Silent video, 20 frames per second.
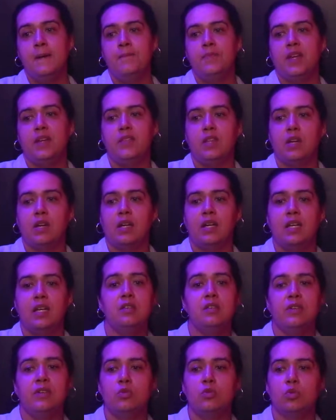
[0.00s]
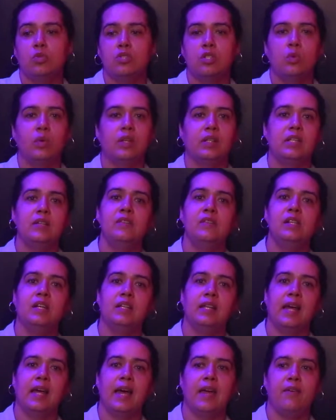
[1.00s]
And there are individuals who are living a
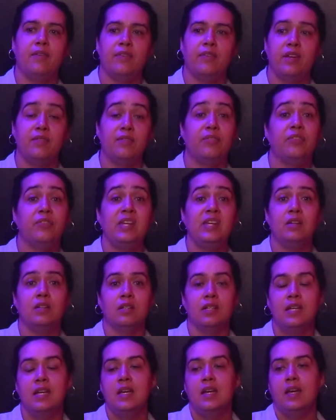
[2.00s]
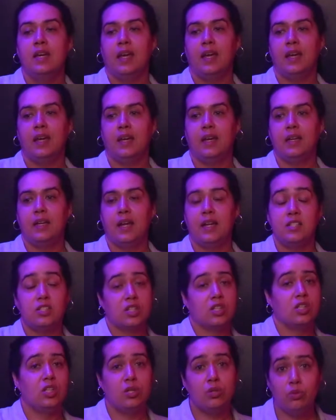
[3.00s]
life in fear. And
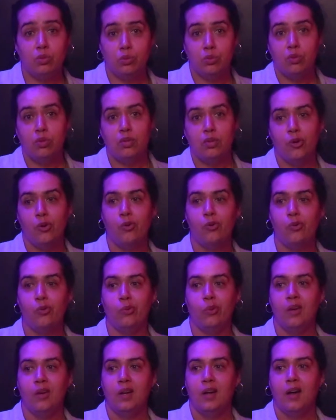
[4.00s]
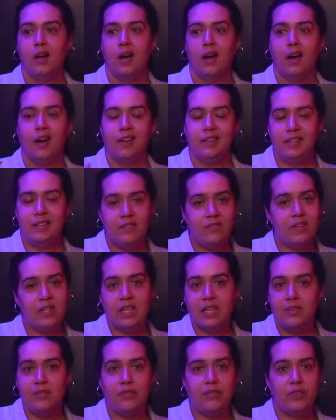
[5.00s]
to you who are living
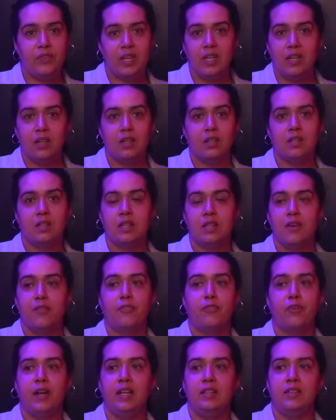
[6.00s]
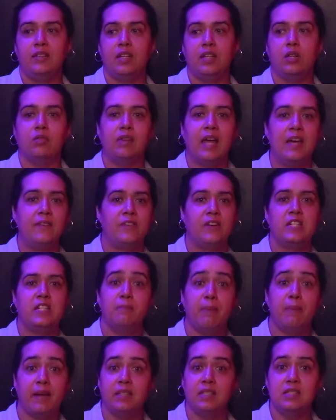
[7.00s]
in fear, afraid that your life
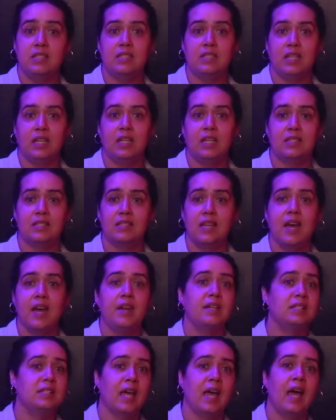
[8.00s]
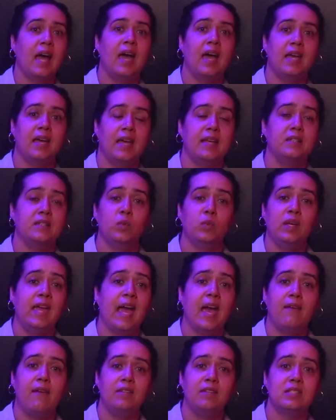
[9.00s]
expectancy is not as high as we
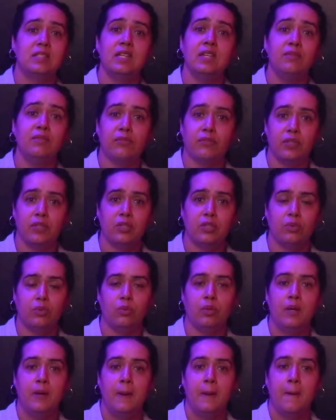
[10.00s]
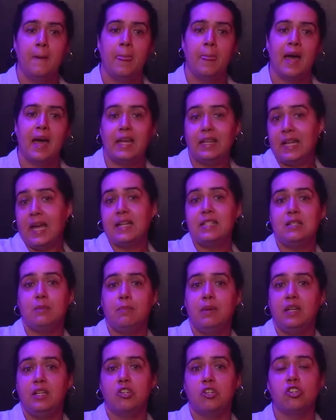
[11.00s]
have intent for you, I'd like to
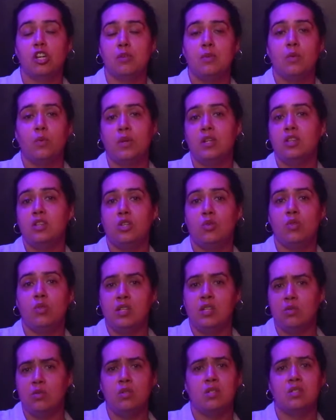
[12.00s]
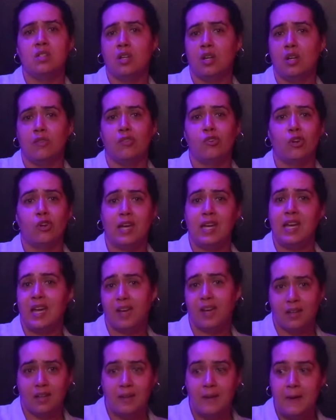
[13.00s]
be in agreement with you that you deserve gray
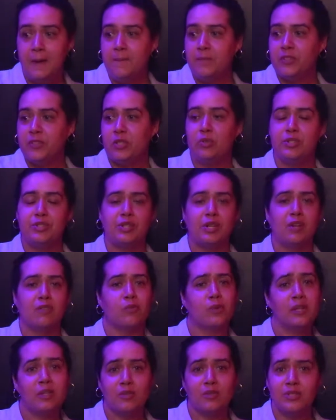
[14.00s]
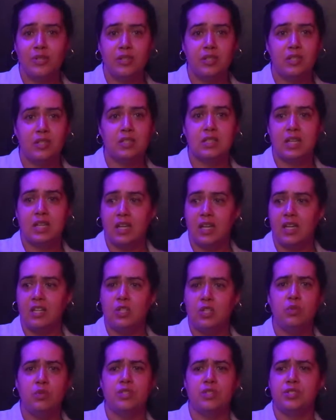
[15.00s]
hair. You deserve wrinkles on your skin.
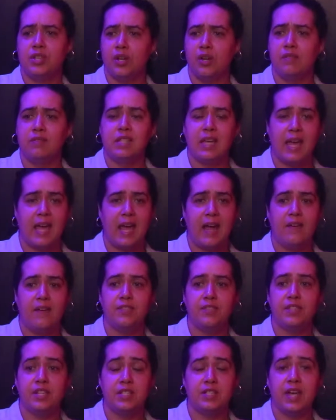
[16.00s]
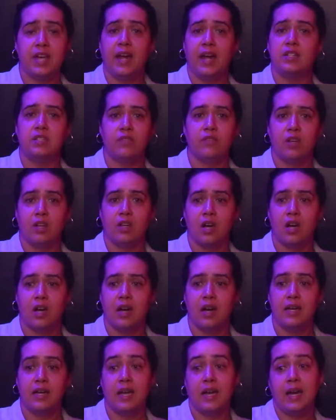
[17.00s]
You deserve to have the desires of your
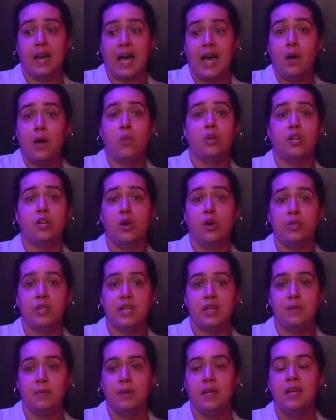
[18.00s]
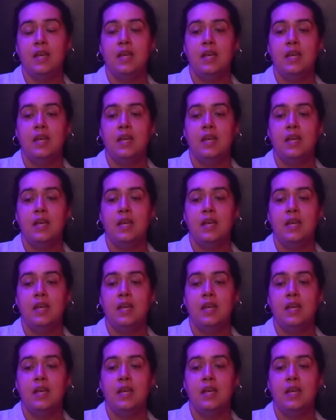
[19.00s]
heart, and I want to know them.